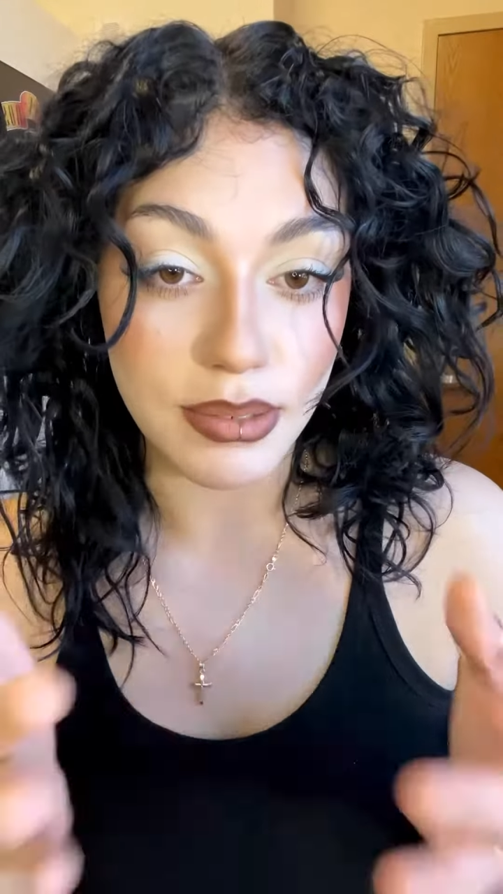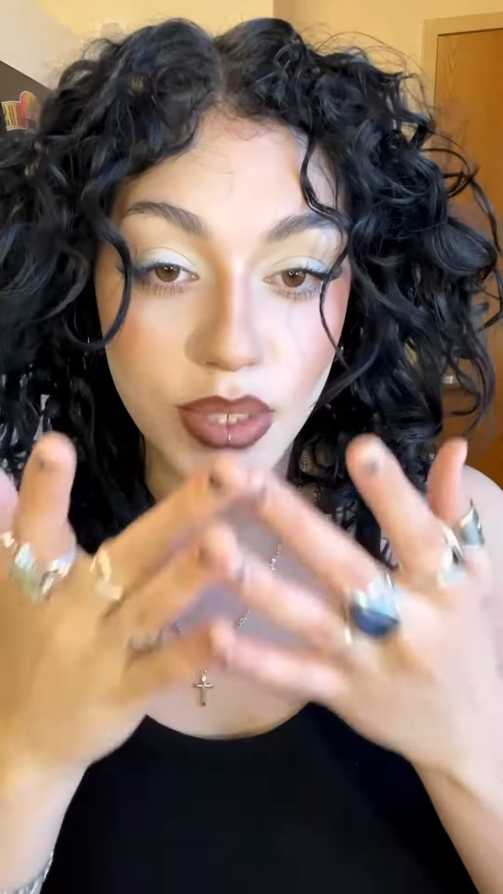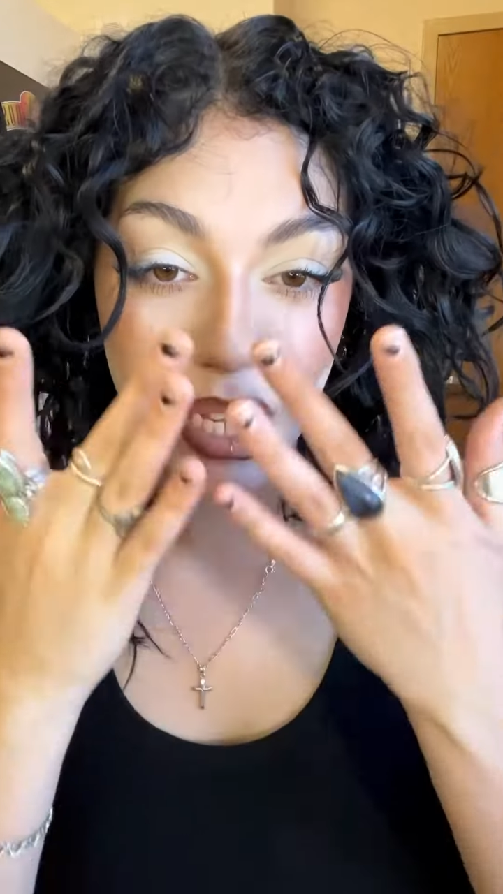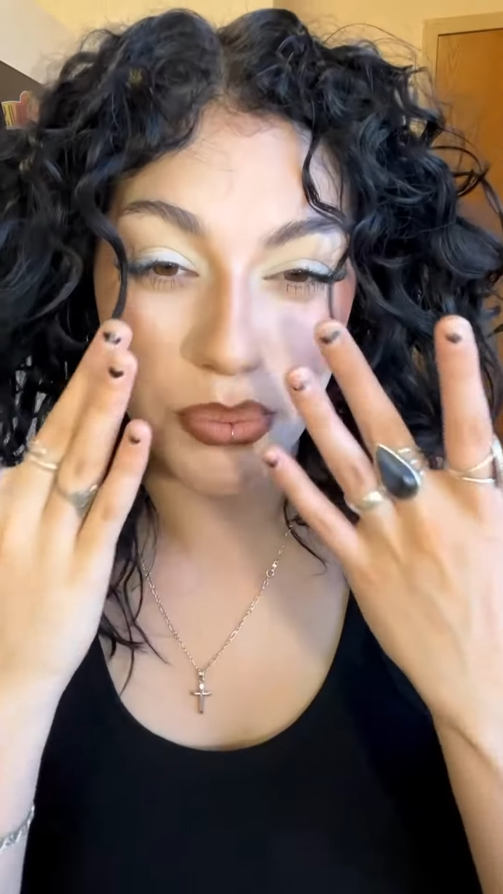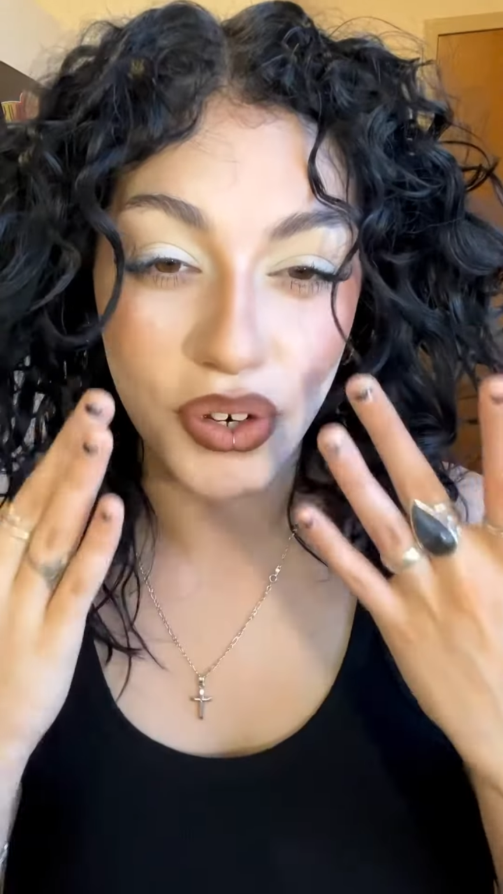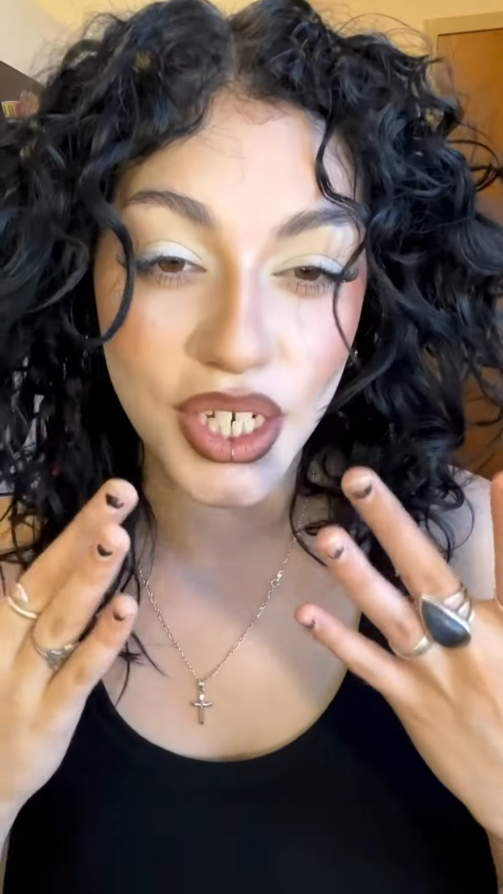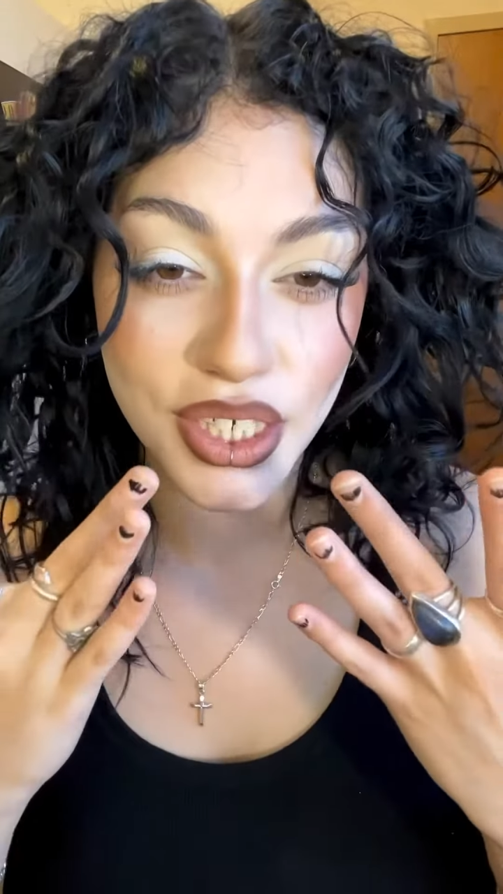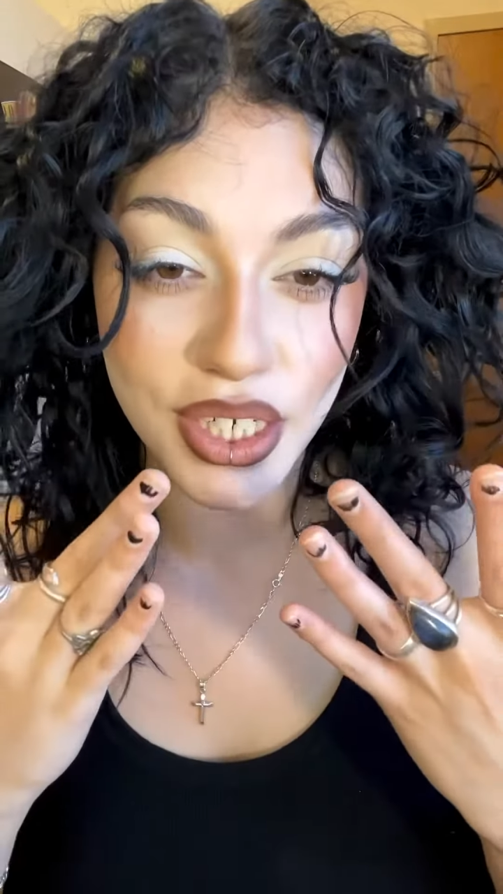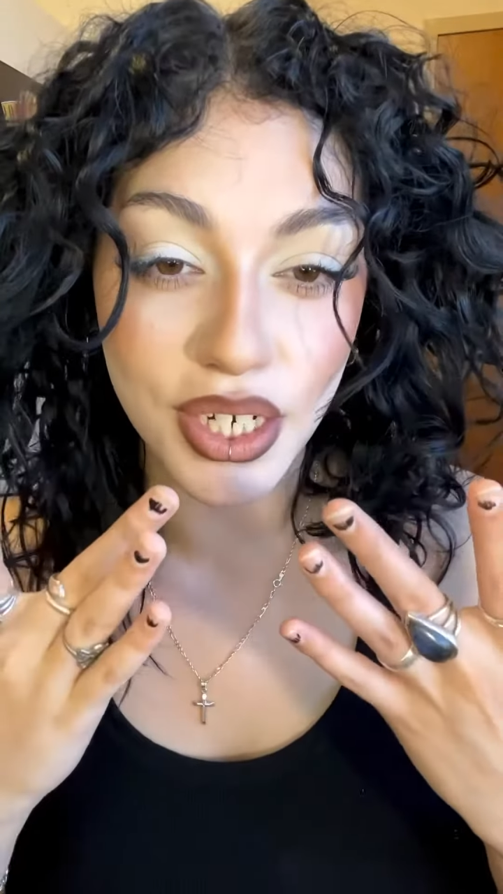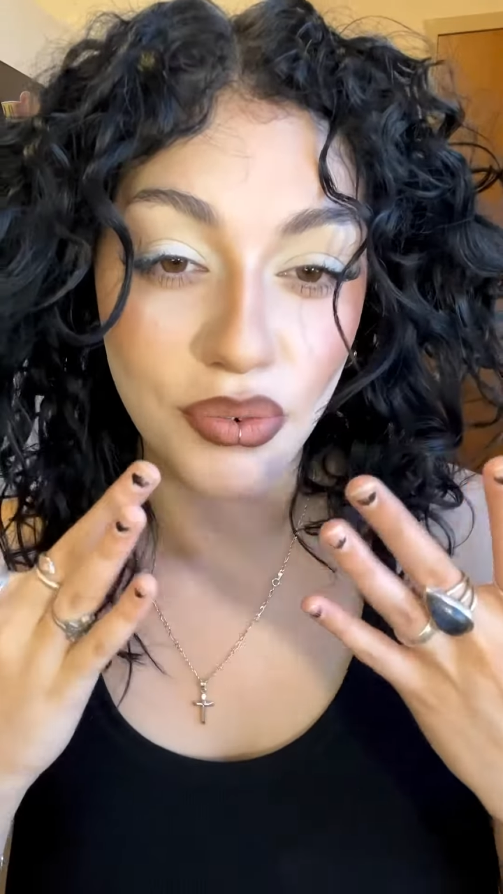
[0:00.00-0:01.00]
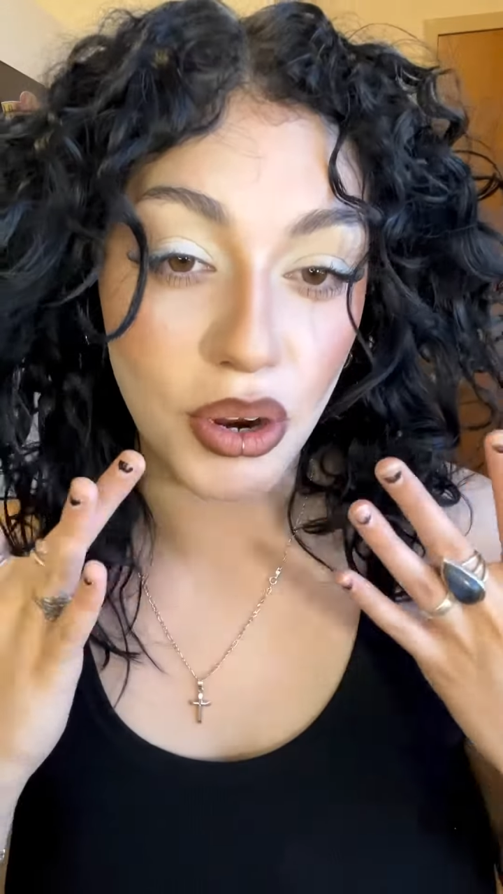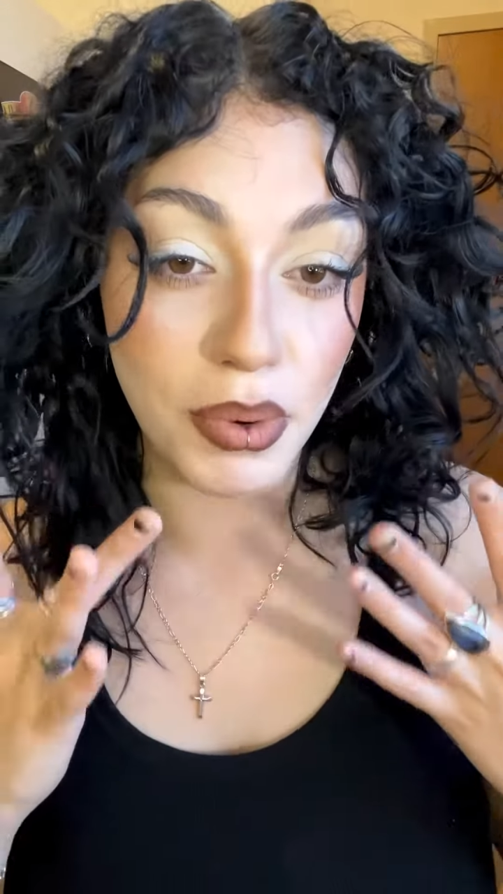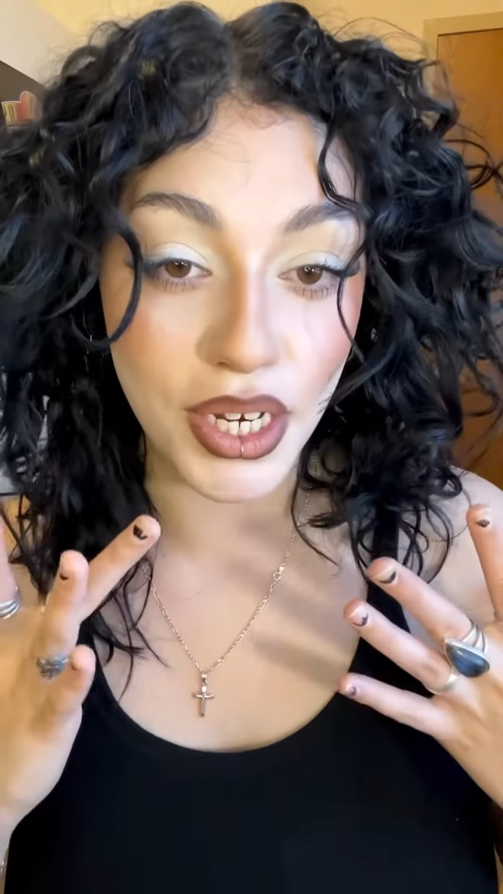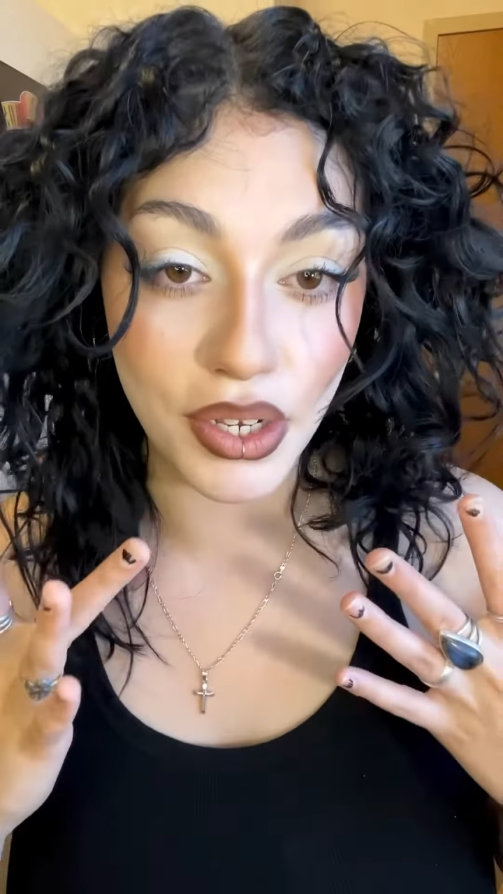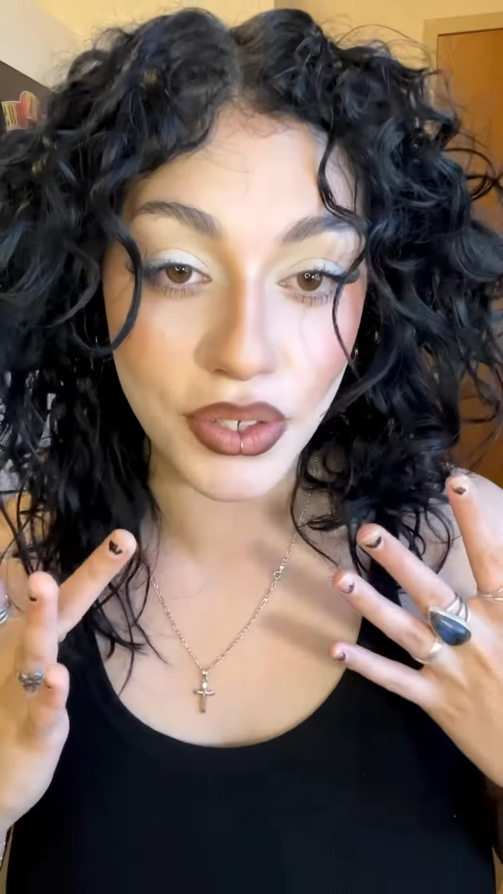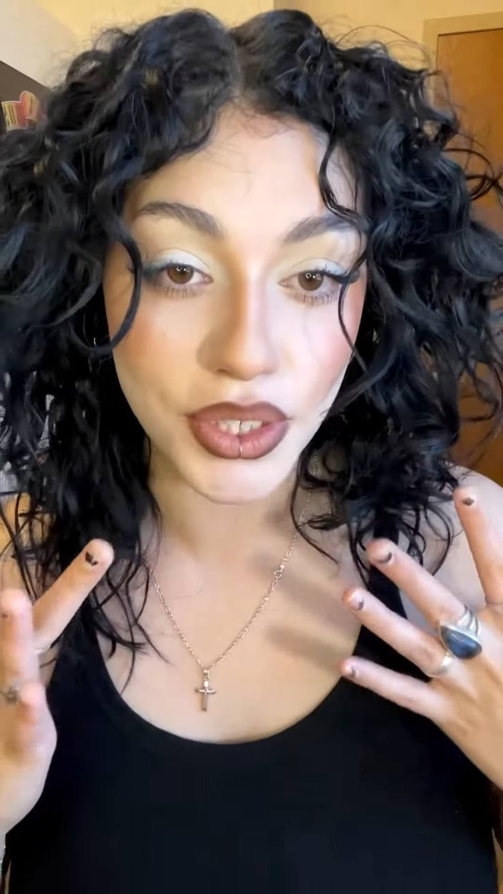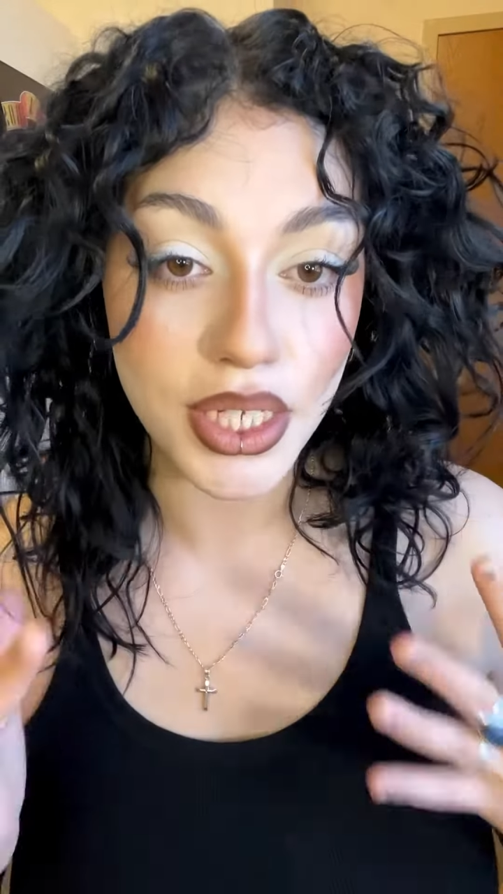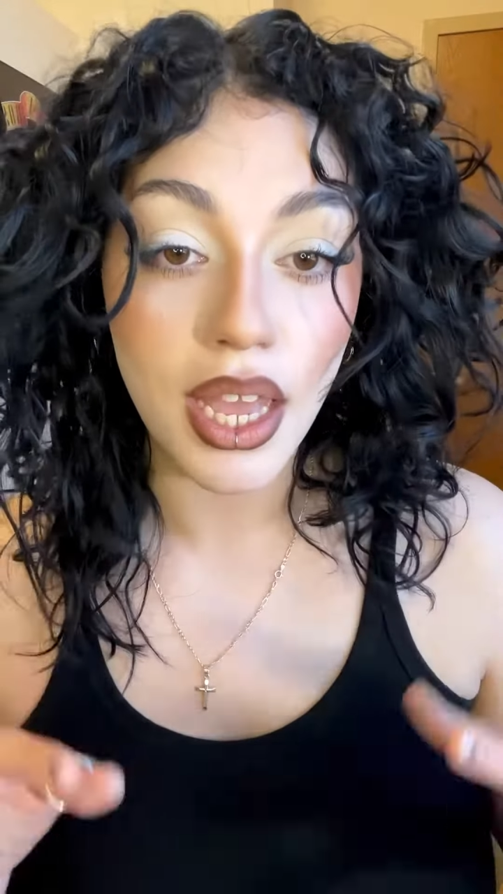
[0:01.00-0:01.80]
separation around my nose.